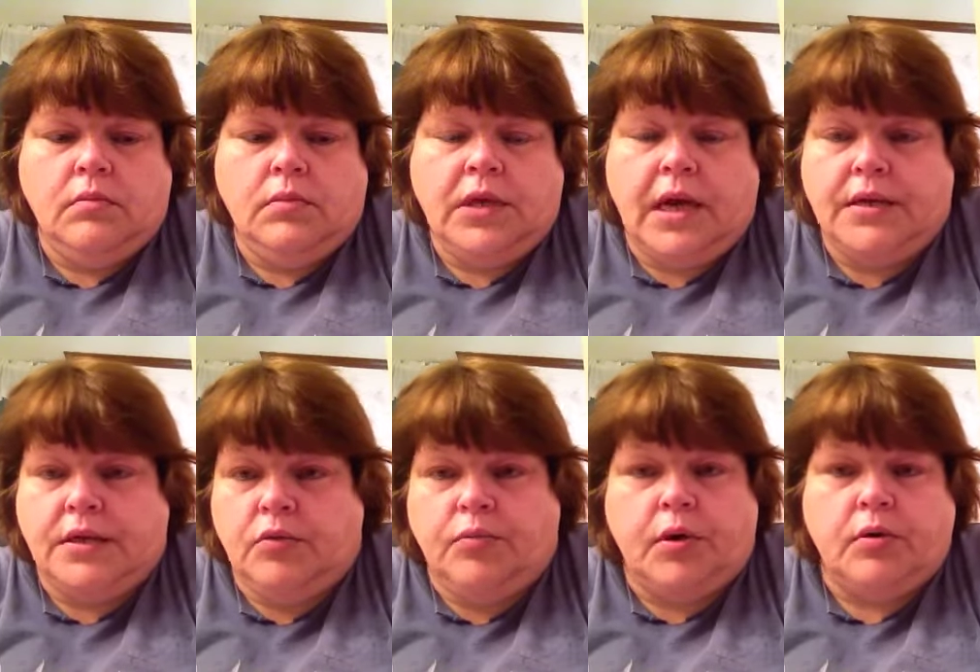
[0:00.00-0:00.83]

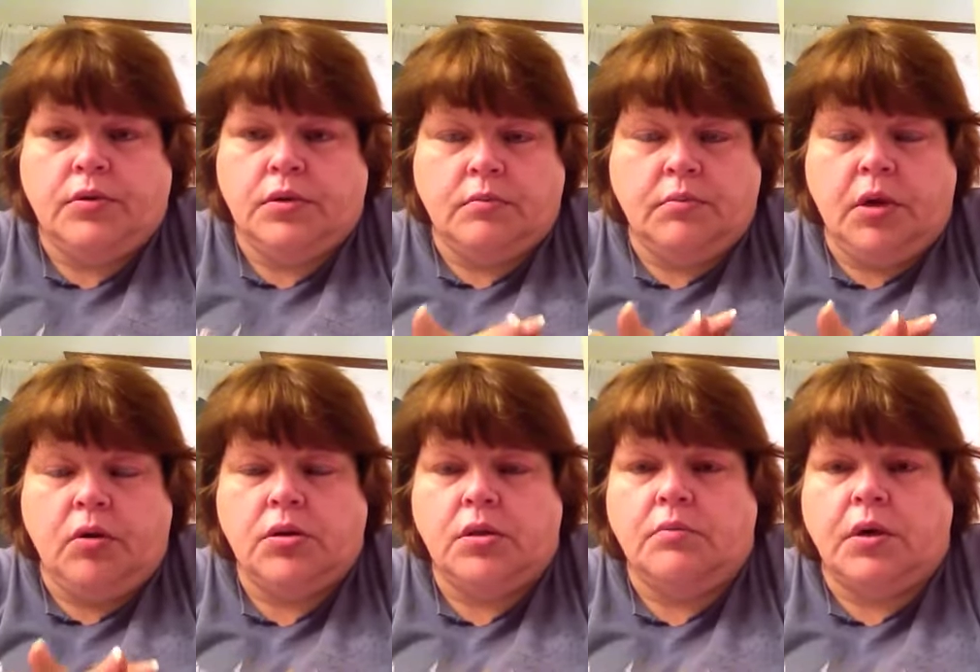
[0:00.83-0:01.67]
tattoo person,
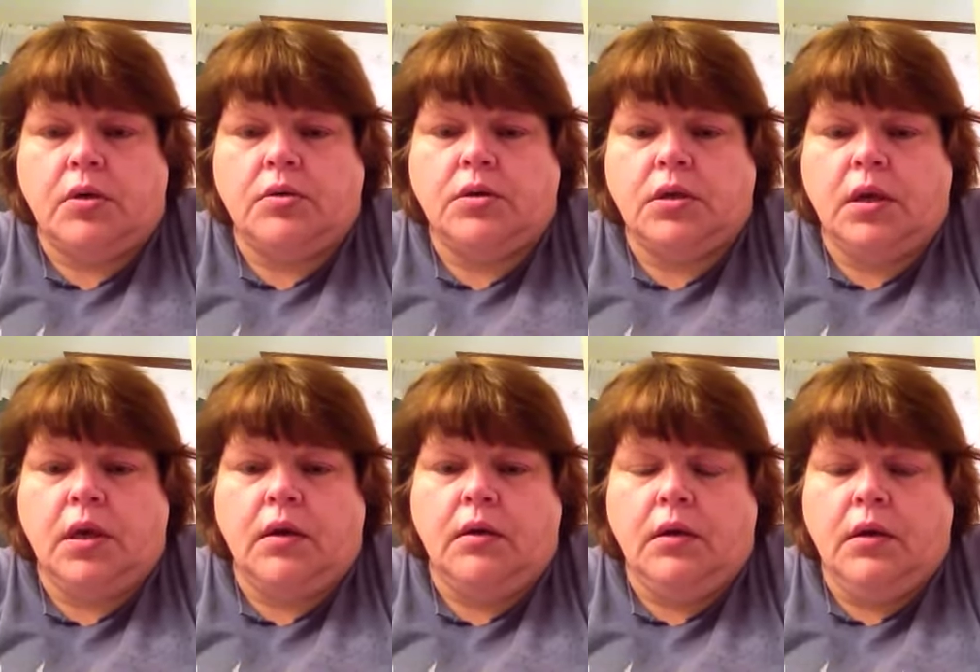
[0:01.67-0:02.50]
piercing person,
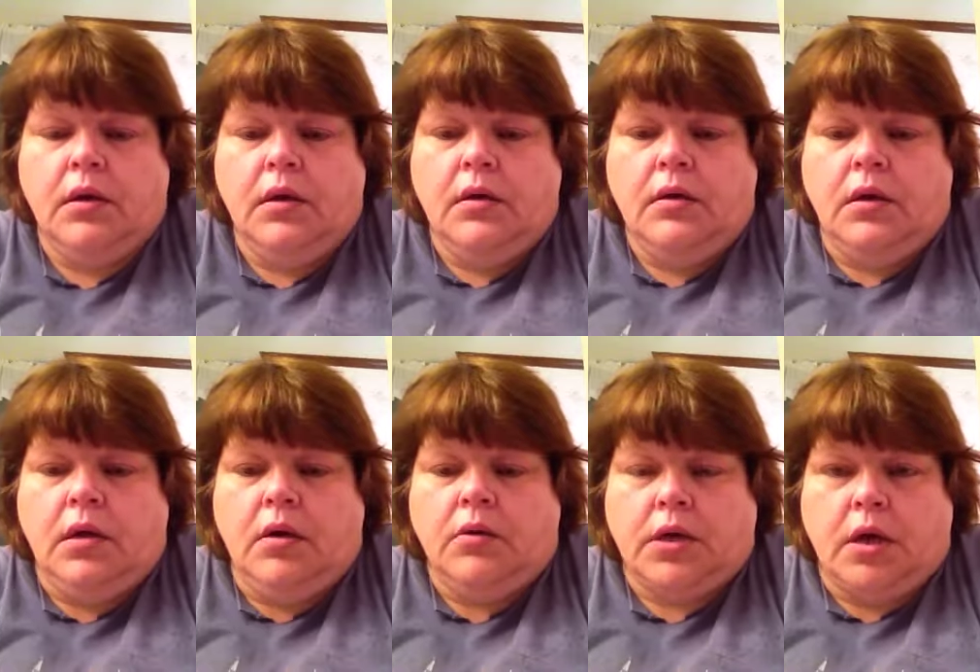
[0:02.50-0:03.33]

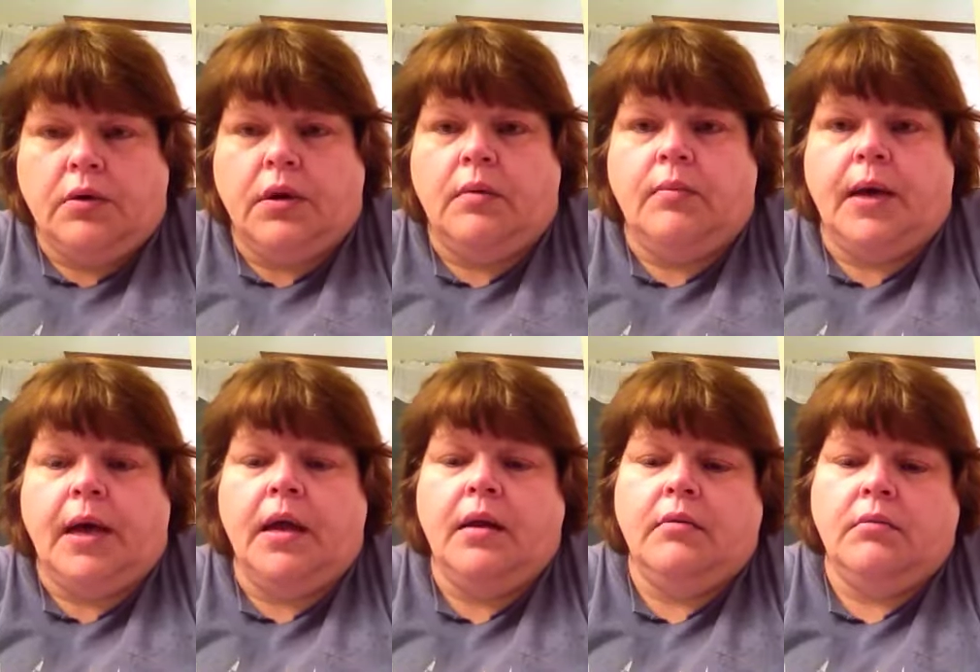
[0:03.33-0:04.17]
and, talked to him
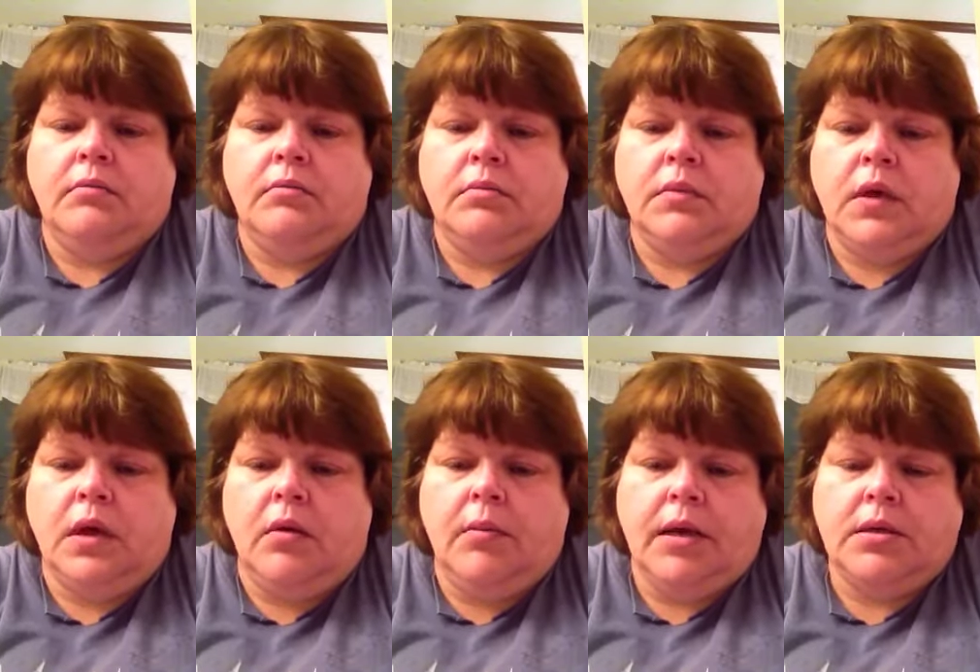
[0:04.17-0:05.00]
about it, and
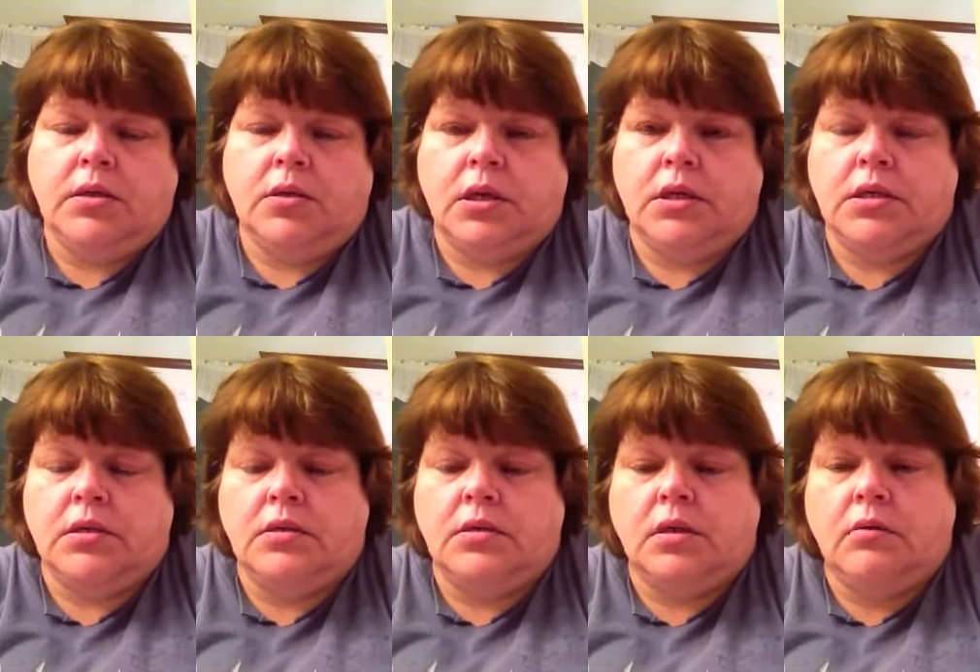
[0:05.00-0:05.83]
he made
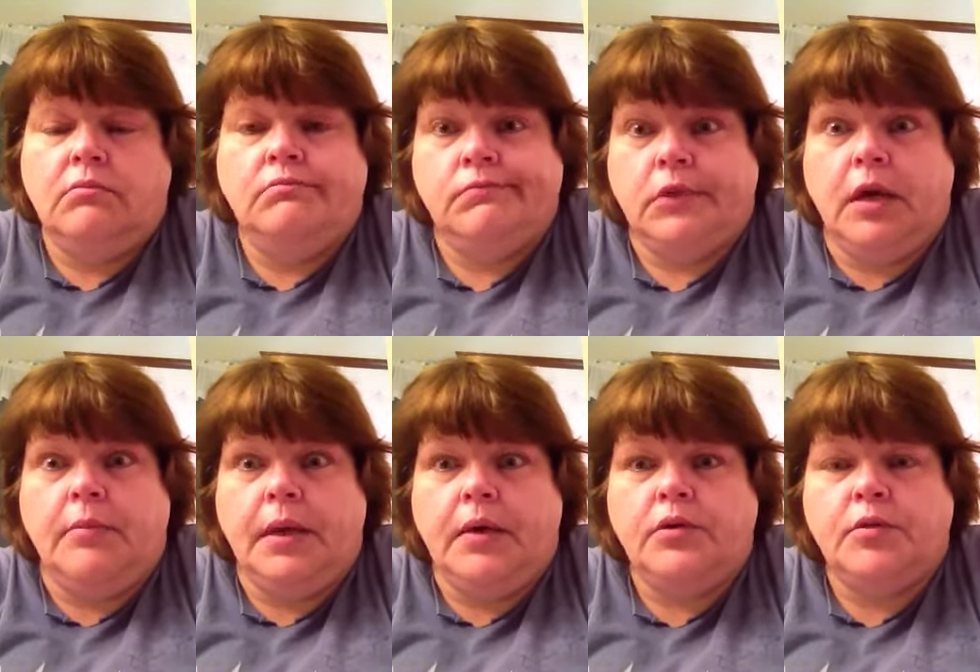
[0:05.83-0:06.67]
suggestions, so got
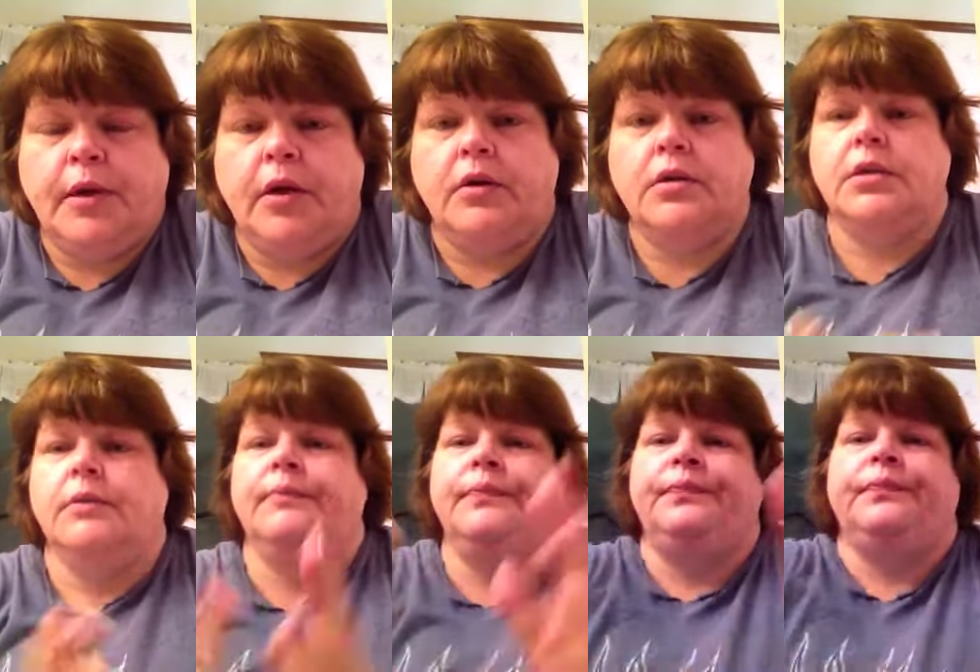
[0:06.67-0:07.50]
my nose pierced.
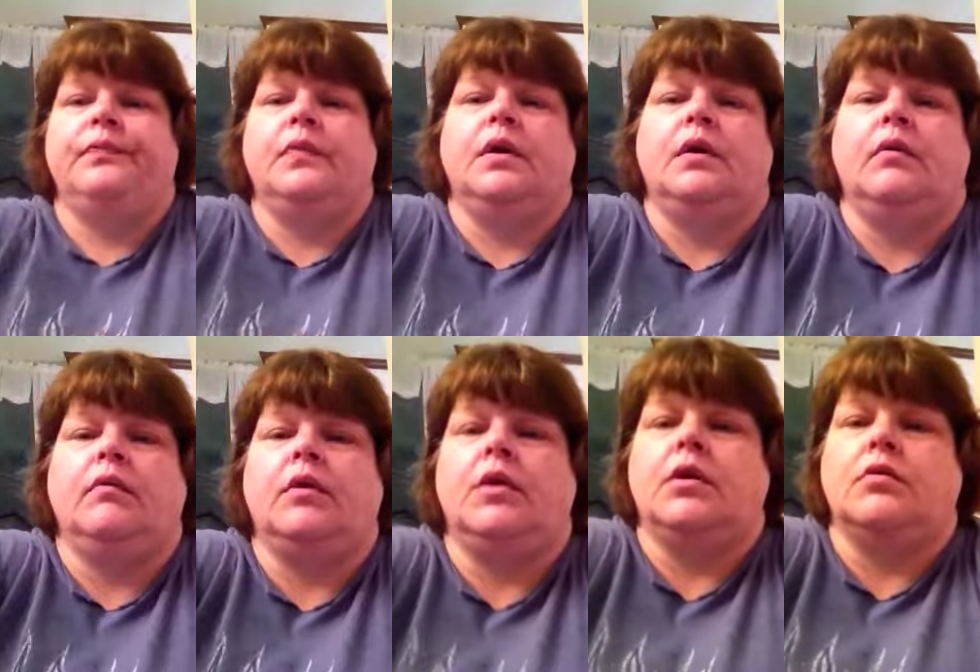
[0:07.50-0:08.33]

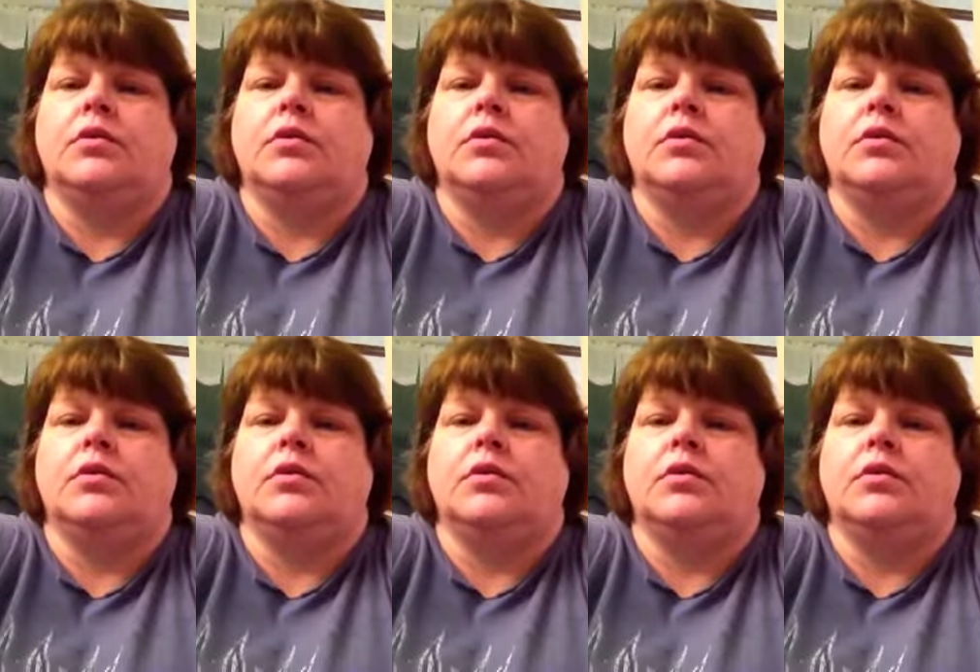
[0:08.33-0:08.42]
You can